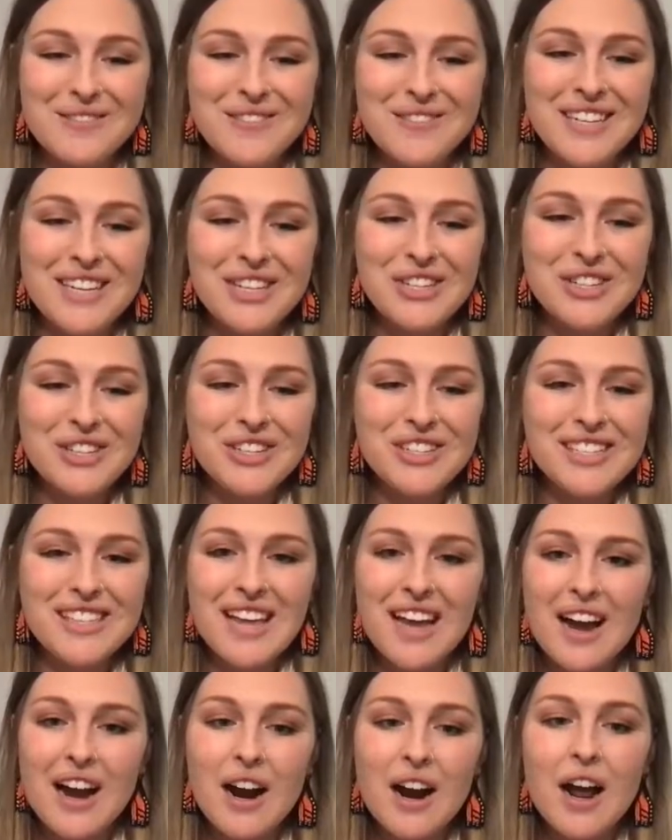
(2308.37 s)
t-shirts
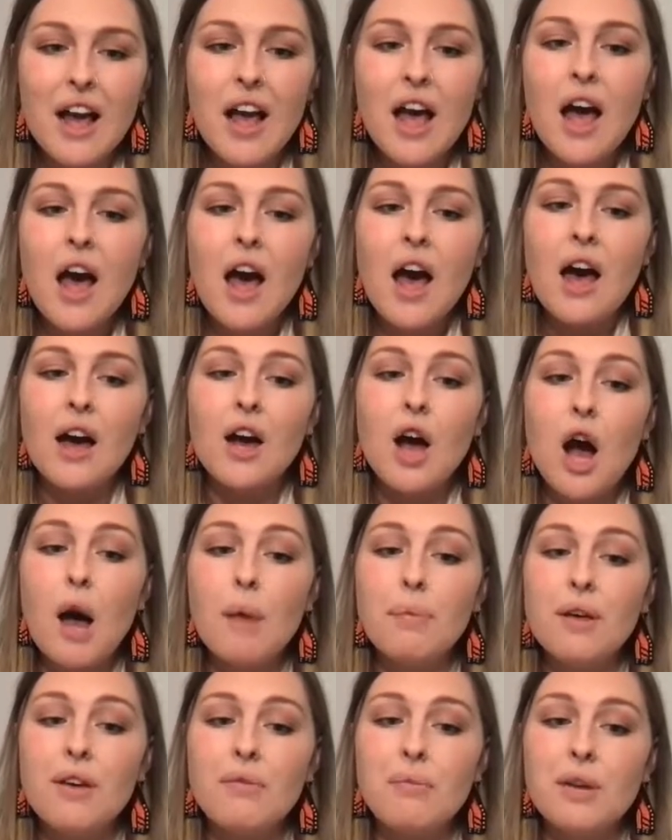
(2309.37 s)
there, a
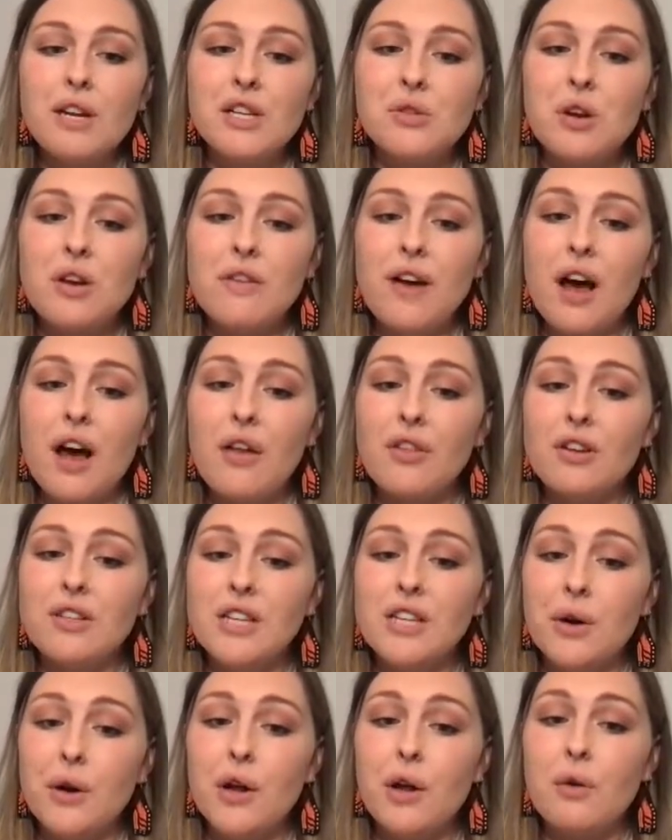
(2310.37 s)
copy of Ministry of Health
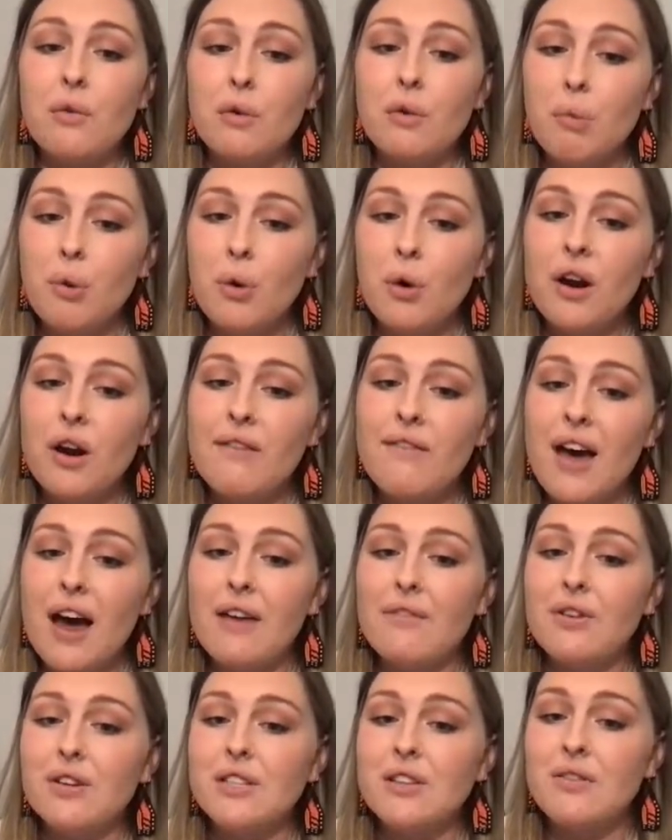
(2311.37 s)
Ontario report of
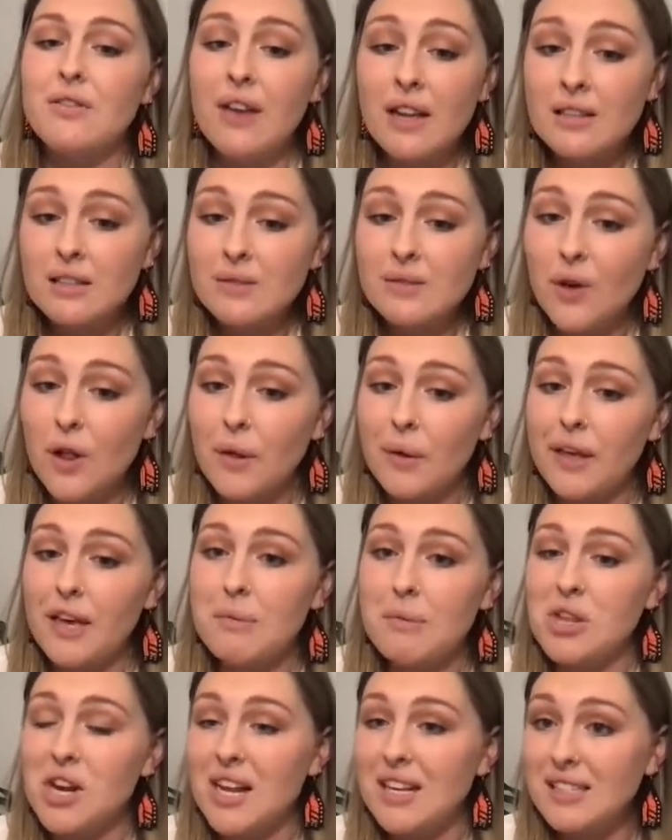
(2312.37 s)
adverse events following
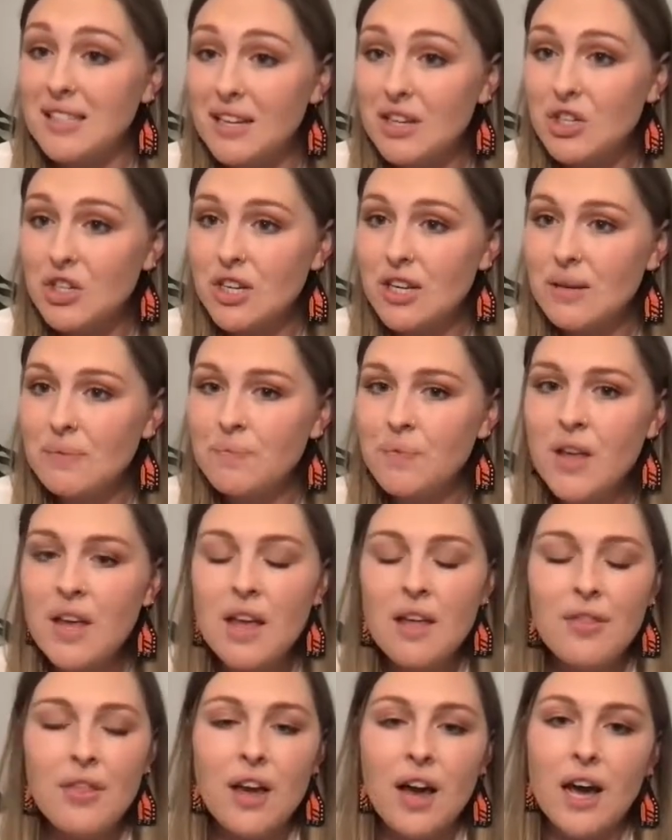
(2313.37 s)
immunization,
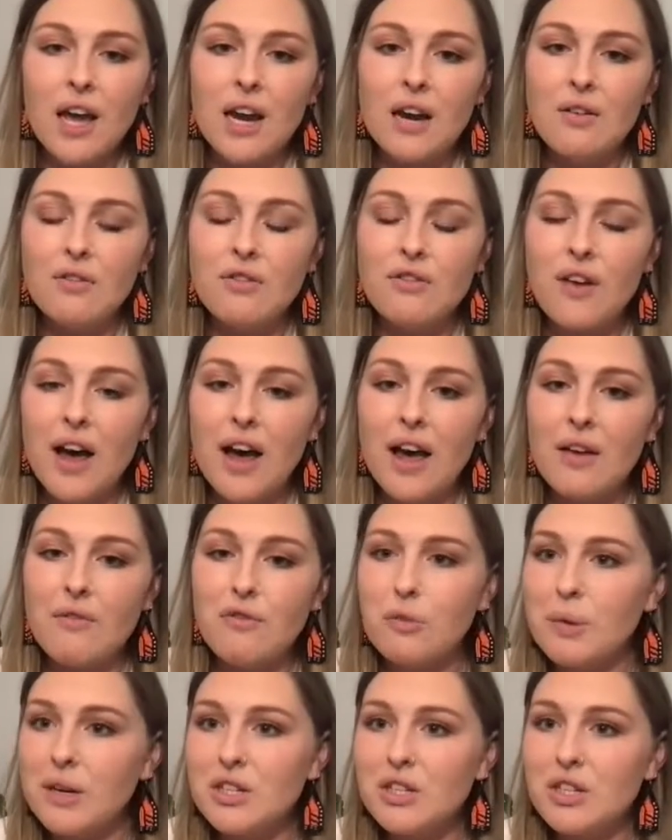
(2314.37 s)
the kind of
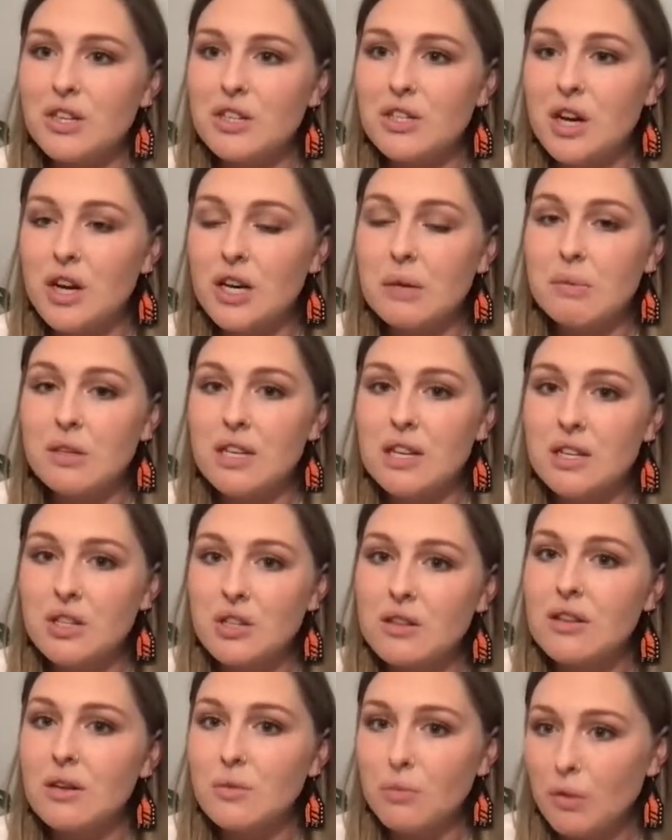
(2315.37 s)
information and
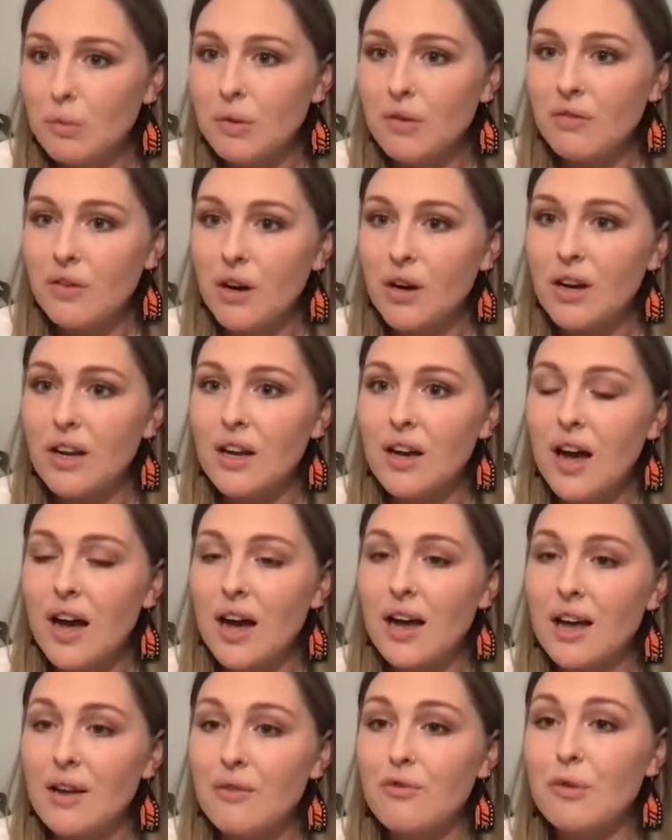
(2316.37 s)
documentation that will be very
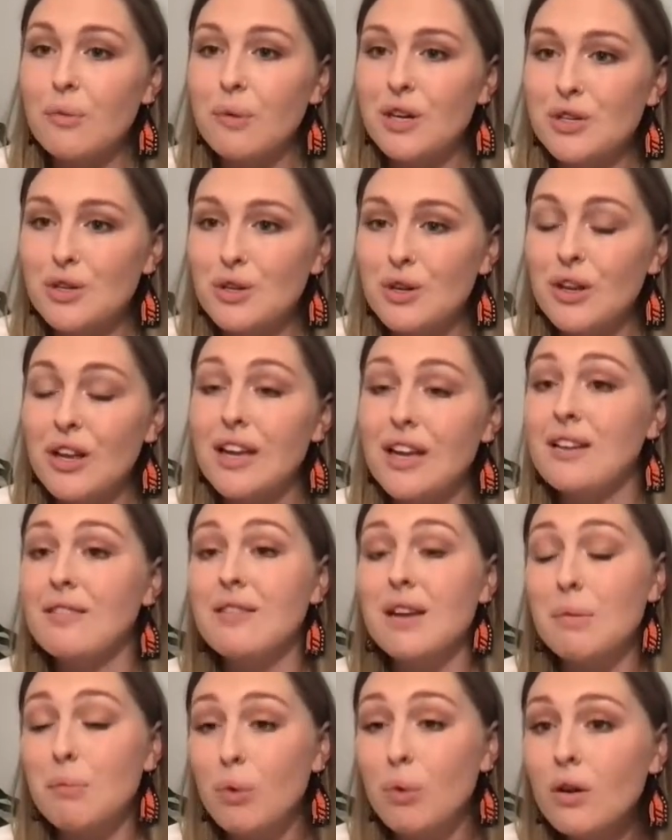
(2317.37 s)
informational and
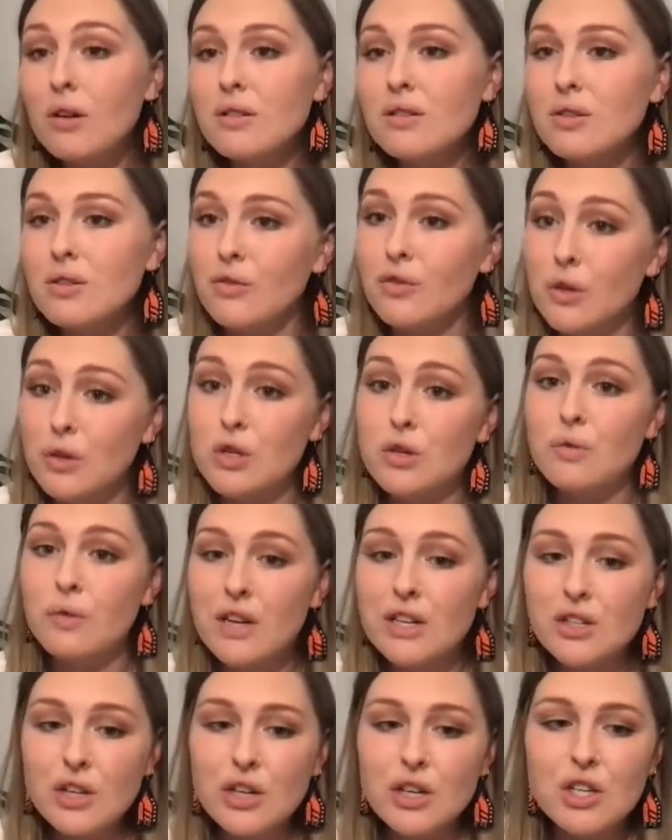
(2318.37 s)
important to future
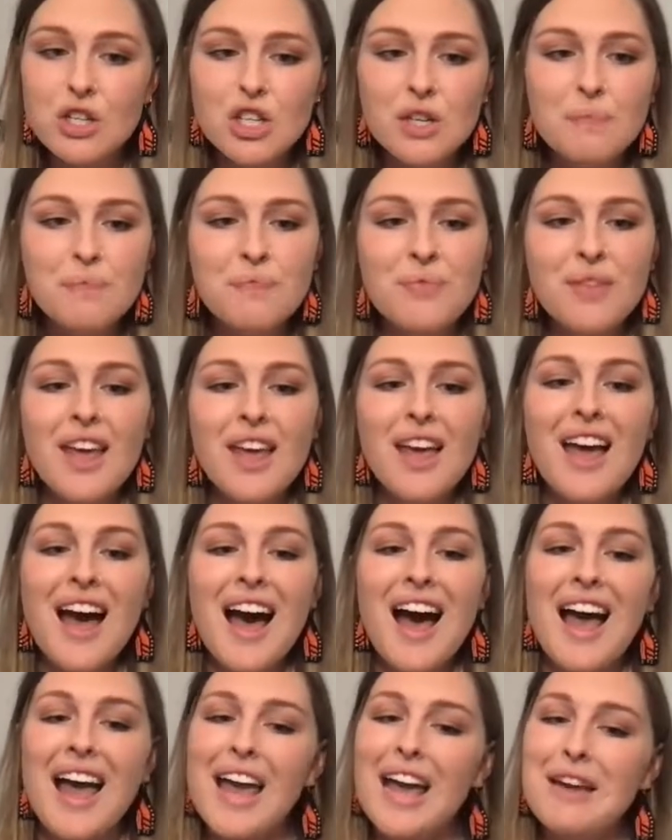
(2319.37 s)
research,
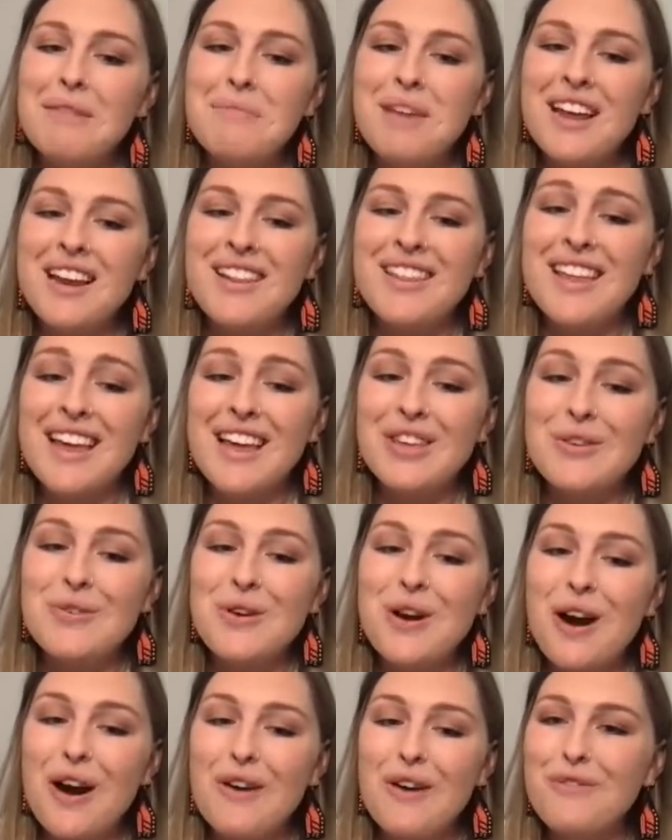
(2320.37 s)
a handmade thank you
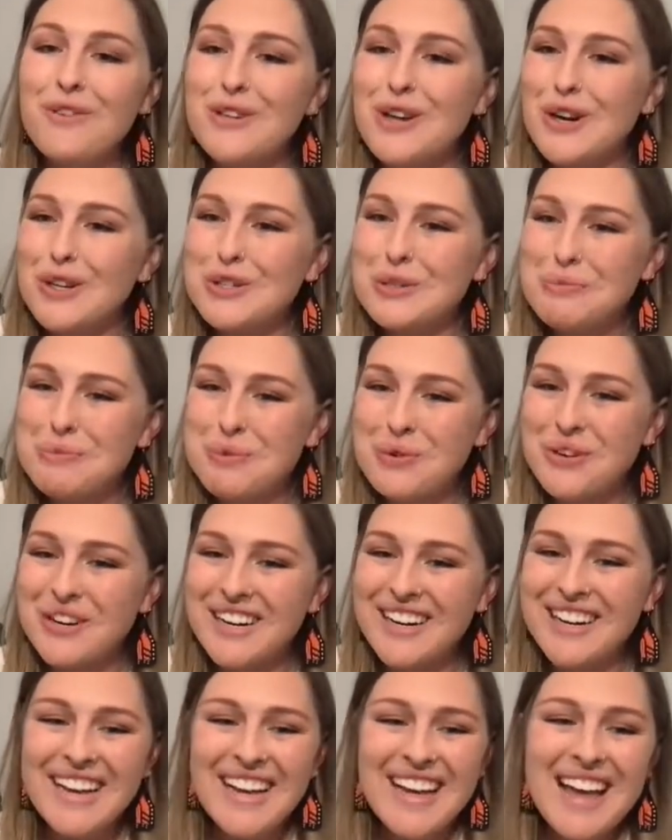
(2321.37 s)
card for Dr.
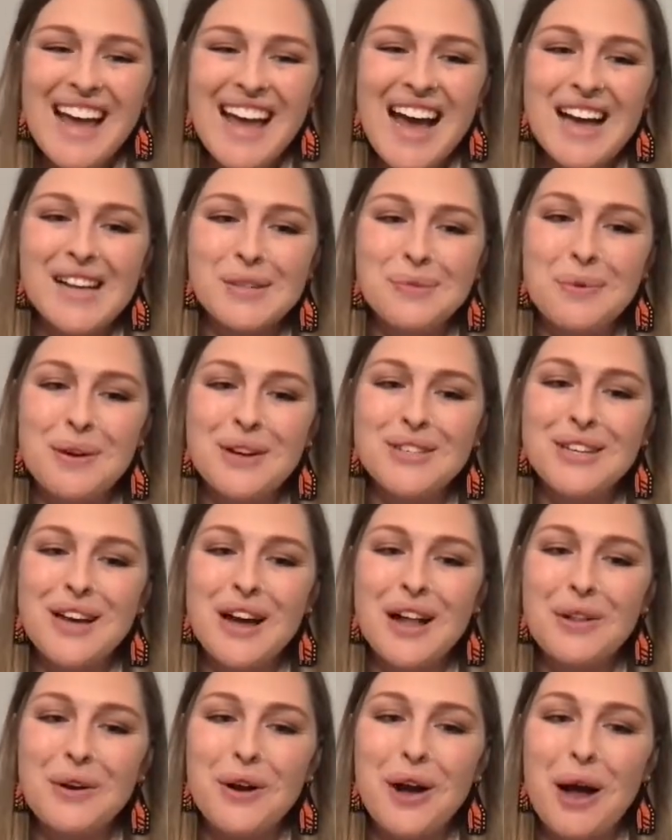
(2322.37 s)
Moore, as well as a
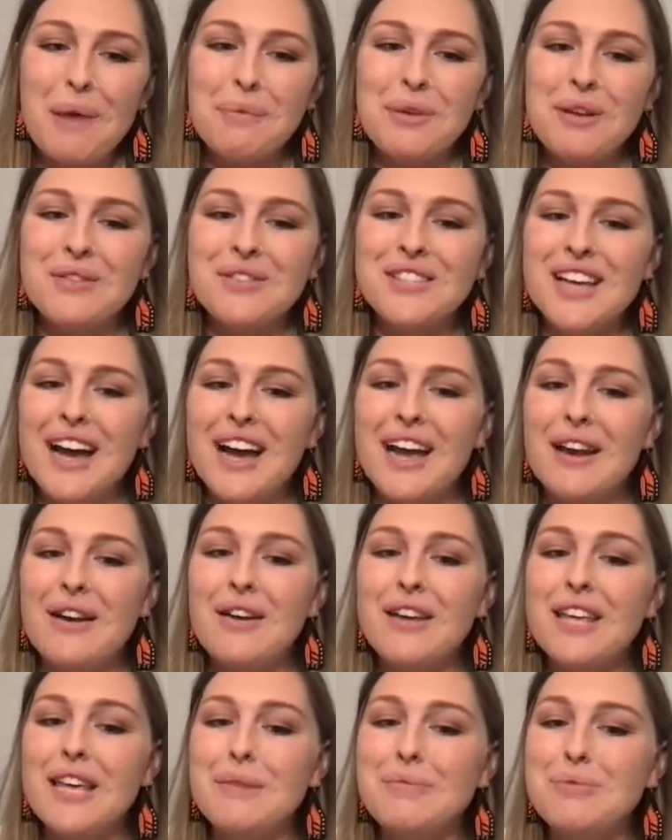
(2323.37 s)
color copy of sign,
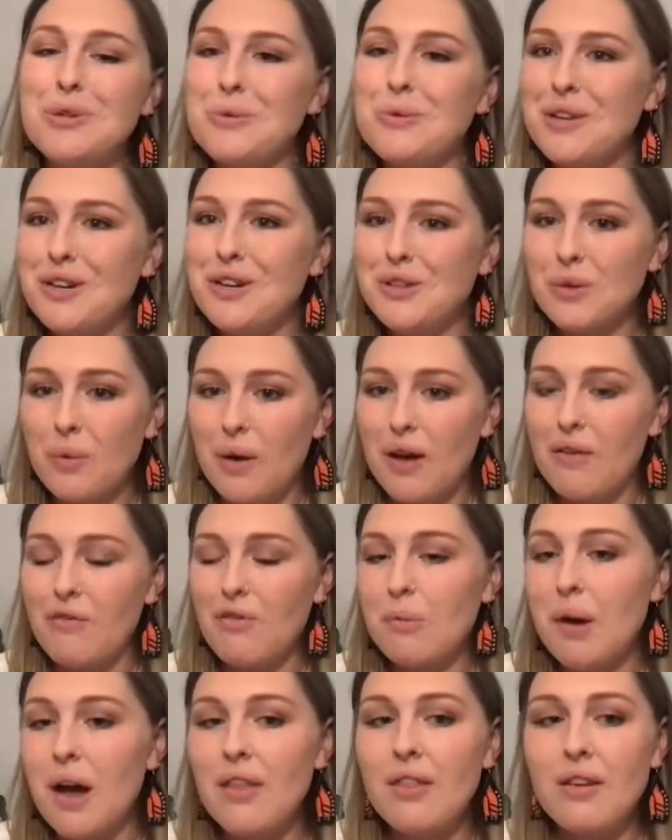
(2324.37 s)
keep 2 meters away
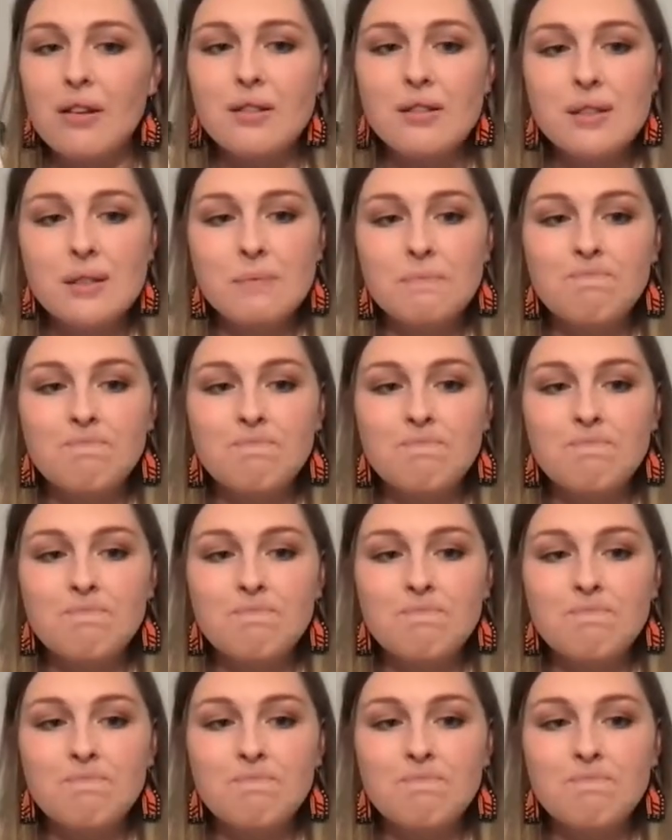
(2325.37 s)
from others.